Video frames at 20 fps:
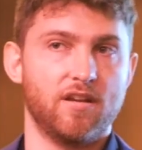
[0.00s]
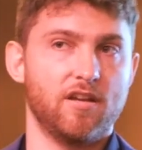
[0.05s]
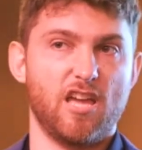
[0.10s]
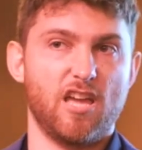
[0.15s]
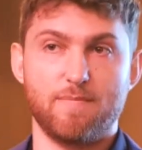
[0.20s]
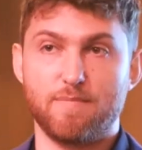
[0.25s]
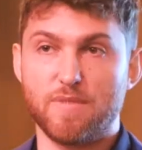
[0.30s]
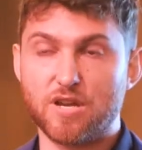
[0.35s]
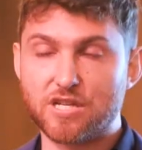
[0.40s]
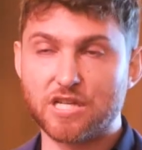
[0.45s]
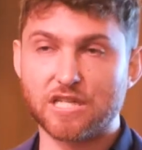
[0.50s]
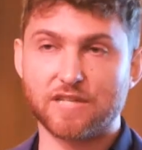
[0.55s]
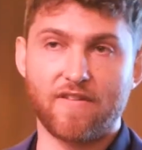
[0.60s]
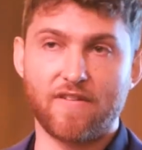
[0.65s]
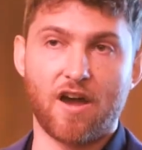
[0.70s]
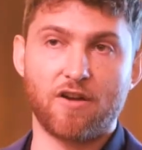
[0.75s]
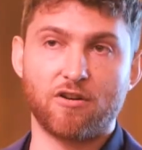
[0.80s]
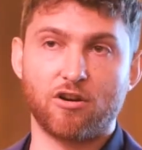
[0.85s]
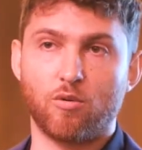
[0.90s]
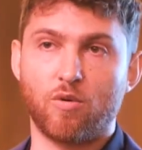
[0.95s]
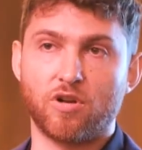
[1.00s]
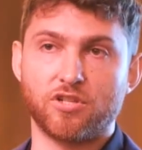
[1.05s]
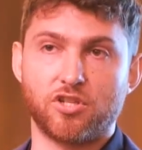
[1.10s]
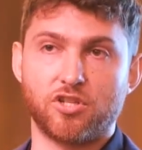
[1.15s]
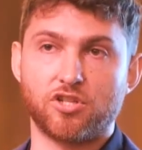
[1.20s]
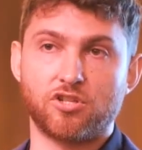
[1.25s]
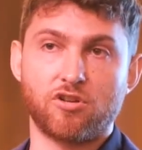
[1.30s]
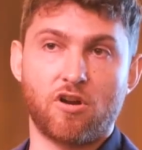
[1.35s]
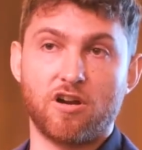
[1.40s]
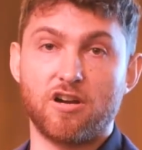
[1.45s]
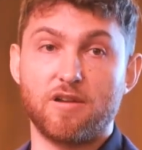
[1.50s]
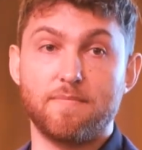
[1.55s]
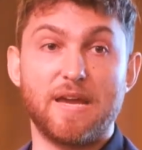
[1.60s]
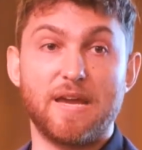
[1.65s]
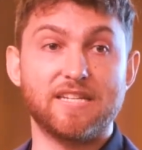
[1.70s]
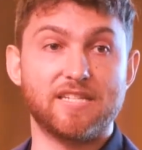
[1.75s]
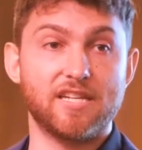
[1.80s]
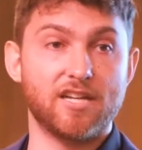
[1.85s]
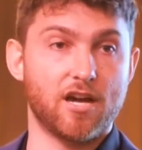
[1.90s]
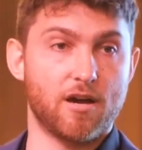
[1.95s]
Ambitious founder wants to start an
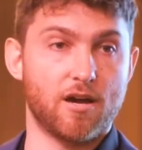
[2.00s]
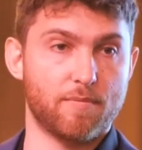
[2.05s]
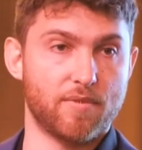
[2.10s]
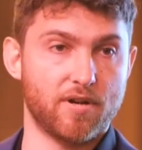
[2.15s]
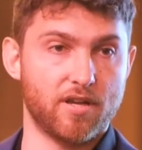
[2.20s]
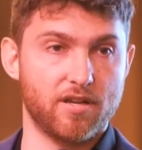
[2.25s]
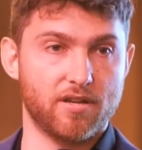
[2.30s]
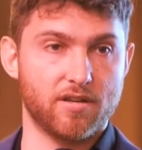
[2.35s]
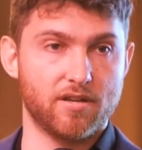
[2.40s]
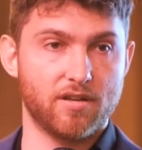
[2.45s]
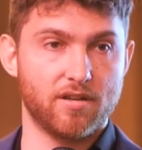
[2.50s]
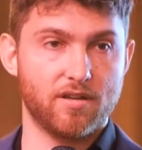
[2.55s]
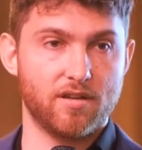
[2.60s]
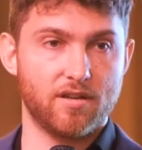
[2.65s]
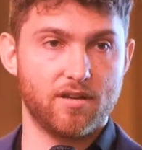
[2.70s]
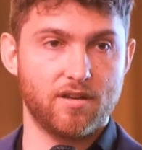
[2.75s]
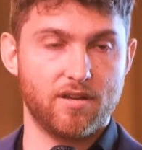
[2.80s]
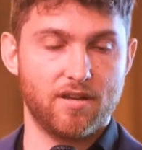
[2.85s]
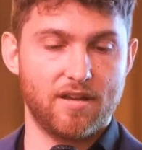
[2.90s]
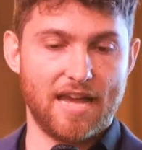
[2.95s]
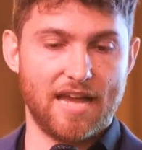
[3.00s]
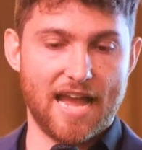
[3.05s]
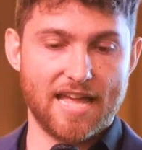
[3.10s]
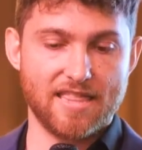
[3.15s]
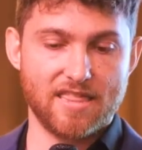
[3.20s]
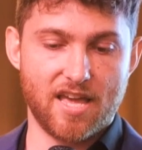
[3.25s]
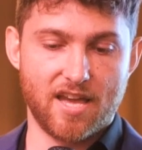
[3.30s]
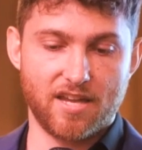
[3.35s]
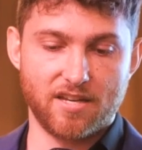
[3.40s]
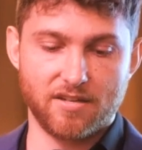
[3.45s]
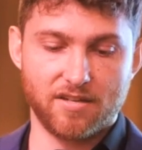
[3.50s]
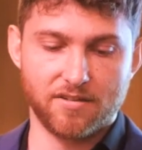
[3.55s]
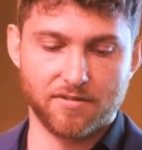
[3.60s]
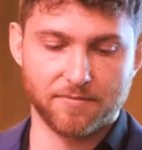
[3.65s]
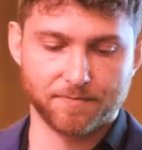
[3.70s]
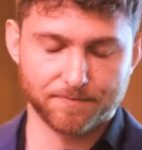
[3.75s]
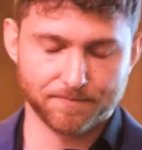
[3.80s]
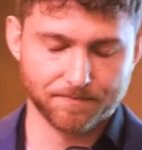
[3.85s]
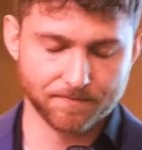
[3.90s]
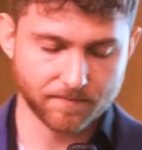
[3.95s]
amazing company, and then
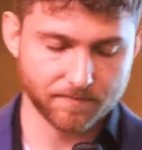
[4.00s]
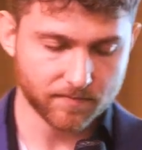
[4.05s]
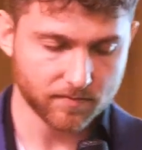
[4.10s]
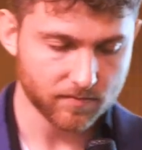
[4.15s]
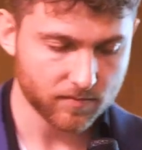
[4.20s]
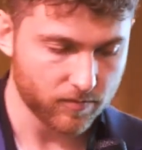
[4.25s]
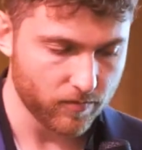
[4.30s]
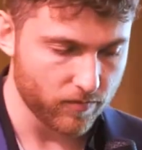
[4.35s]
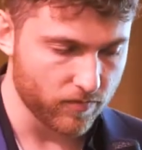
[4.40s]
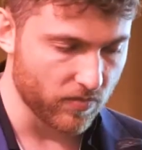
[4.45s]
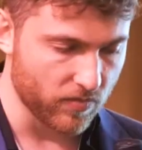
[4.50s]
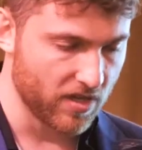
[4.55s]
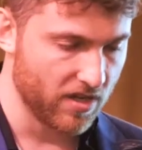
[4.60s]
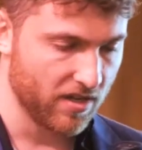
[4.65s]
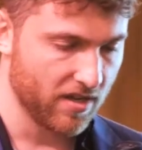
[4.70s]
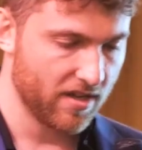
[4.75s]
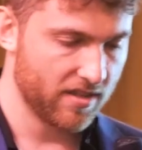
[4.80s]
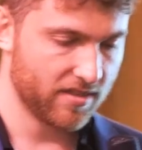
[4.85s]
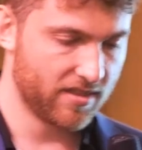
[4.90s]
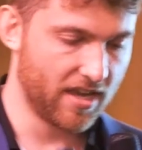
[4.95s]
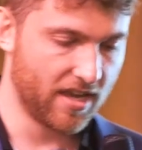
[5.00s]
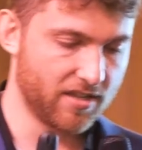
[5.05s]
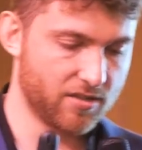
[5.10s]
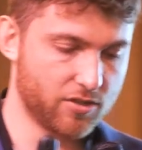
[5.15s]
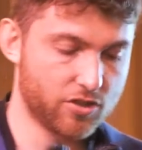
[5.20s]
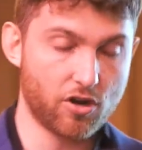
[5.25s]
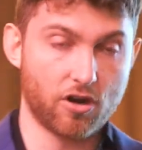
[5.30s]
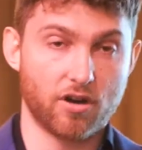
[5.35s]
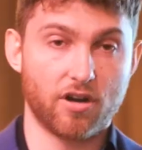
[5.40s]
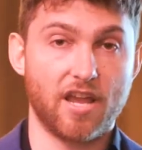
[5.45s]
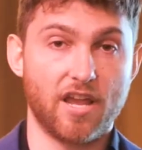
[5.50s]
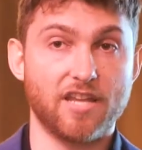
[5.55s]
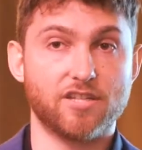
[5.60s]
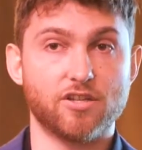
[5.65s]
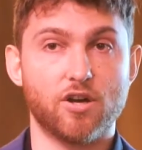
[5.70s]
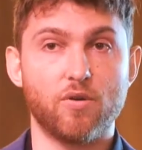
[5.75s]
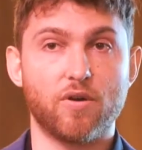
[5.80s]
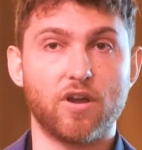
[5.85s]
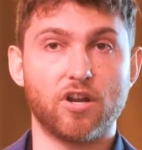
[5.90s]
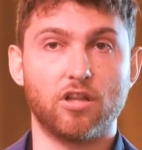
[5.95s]
they start a
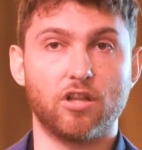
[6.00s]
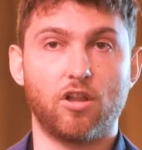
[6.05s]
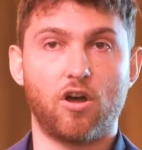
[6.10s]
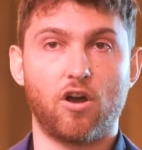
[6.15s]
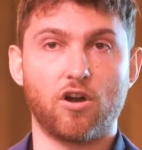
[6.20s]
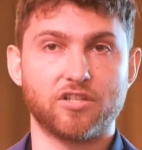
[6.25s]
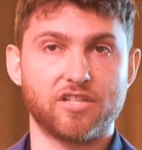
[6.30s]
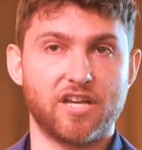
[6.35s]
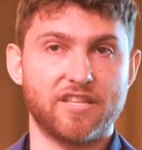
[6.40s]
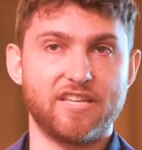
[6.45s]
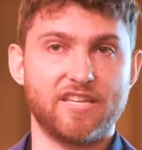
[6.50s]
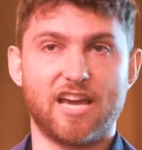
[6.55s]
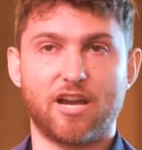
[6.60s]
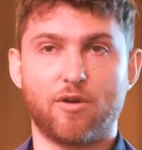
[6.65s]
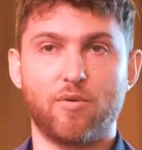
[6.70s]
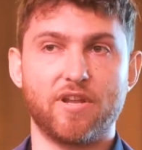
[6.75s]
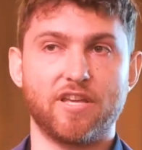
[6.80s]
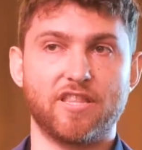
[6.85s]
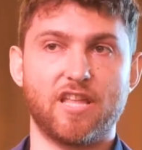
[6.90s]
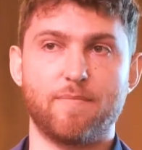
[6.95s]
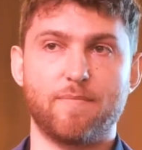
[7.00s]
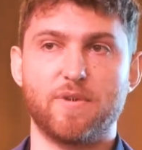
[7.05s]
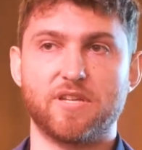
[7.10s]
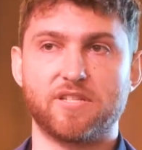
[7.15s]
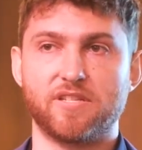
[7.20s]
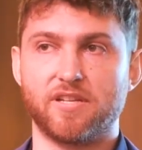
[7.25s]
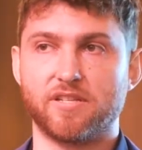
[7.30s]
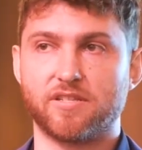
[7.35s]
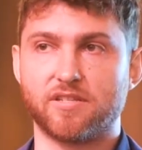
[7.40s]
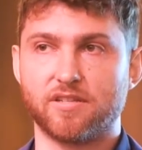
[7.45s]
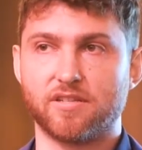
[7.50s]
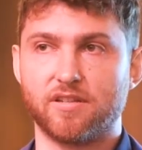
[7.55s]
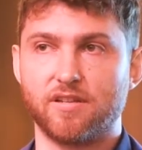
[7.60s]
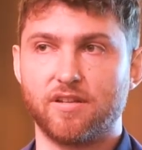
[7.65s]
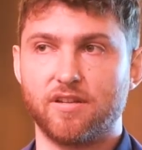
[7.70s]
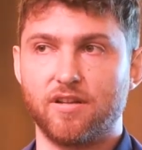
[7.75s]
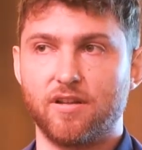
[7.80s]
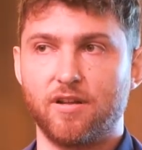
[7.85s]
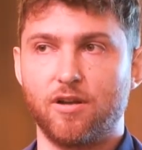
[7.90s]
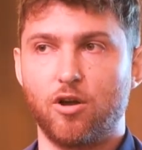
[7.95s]
token alongside the equity in that business.
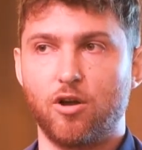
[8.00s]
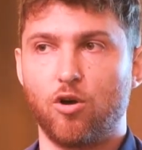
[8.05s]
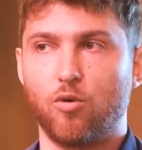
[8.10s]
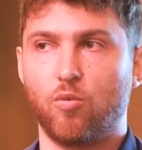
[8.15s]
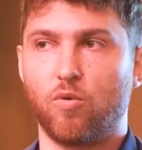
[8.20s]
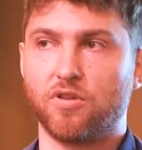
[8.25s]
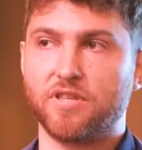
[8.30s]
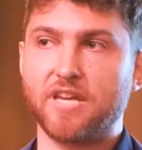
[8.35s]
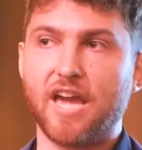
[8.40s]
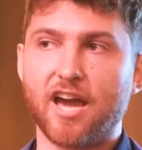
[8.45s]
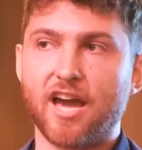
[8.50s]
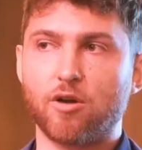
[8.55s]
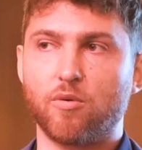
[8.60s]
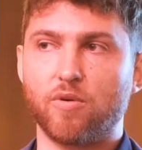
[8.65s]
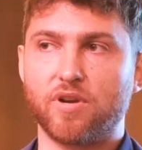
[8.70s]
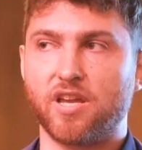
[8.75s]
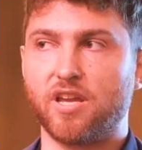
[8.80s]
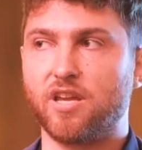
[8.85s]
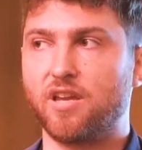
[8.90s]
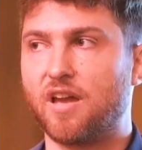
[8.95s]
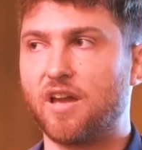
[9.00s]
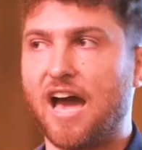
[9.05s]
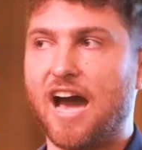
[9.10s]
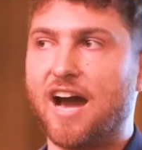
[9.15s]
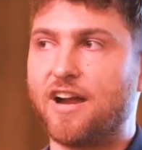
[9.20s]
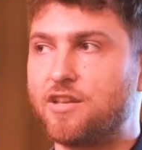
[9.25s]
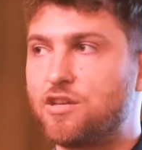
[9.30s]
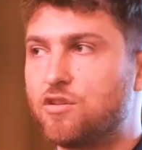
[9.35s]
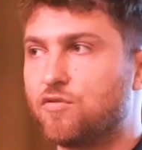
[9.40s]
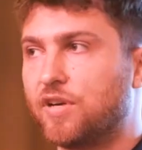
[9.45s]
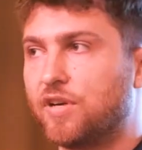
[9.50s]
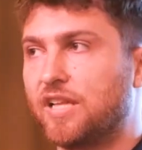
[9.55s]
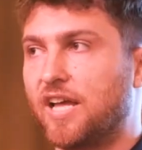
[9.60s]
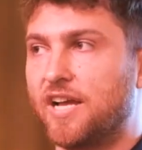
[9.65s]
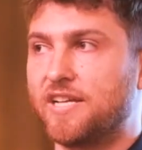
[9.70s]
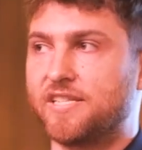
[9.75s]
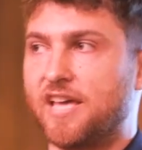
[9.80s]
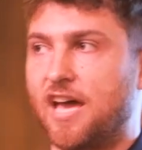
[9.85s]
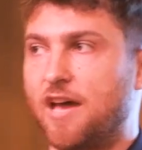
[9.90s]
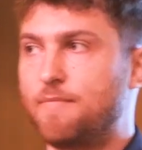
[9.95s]
Well, the equity, how do you
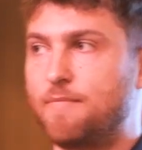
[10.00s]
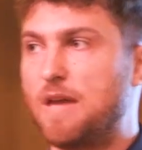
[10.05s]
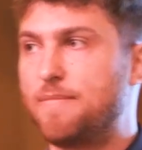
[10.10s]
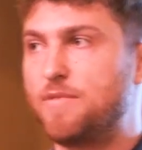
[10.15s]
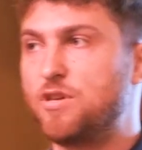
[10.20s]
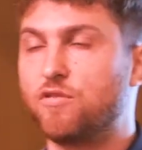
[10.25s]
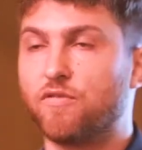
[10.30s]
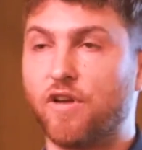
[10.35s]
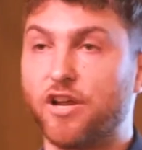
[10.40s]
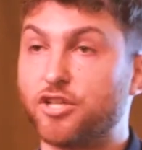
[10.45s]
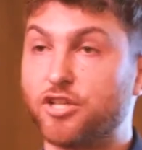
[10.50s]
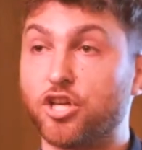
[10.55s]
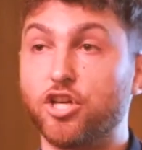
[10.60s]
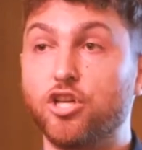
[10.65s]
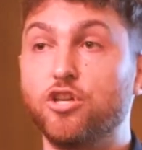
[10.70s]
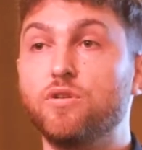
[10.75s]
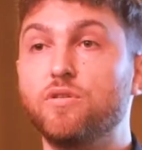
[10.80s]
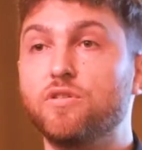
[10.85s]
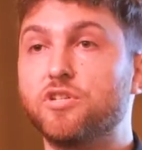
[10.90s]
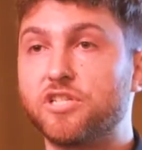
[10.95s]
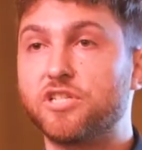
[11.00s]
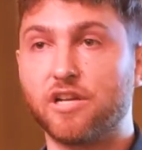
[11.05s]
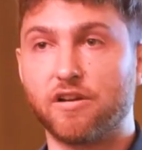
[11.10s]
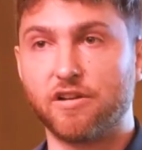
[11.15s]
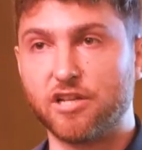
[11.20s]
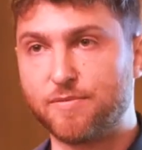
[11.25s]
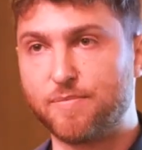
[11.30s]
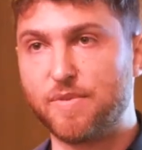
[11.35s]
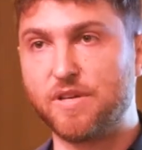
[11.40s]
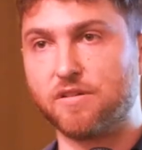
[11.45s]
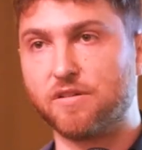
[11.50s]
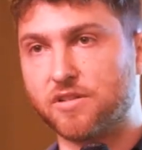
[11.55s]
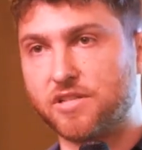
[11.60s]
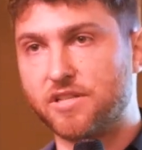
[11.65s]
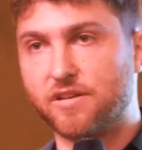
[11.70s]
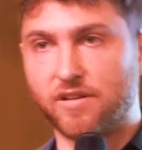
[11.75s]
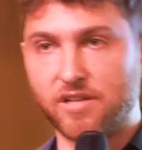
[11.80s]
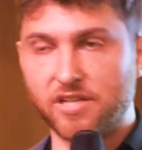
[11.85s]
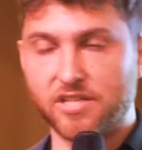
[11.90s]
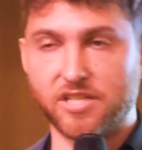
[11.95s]
realize that? Maybe you raise a huge Series B or
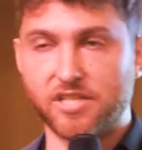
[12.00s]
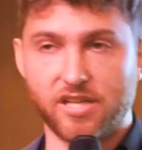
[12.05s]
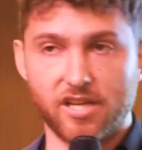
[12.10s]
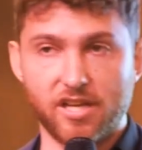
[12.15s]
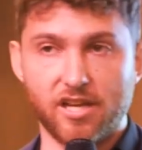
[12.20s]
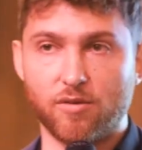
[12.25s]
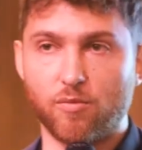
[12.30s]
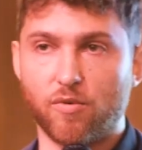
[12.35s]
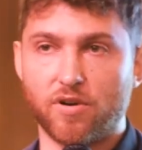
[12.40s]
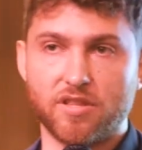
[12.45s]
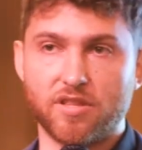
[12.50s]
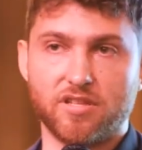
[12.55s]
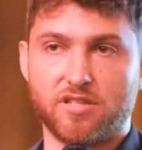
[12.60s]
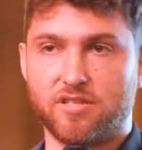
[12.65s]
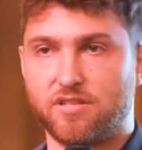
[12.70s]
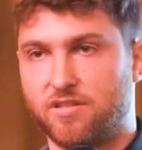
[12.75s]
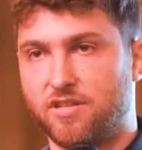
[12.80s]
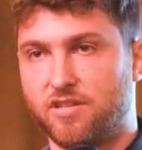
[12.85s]
Series C, and one of the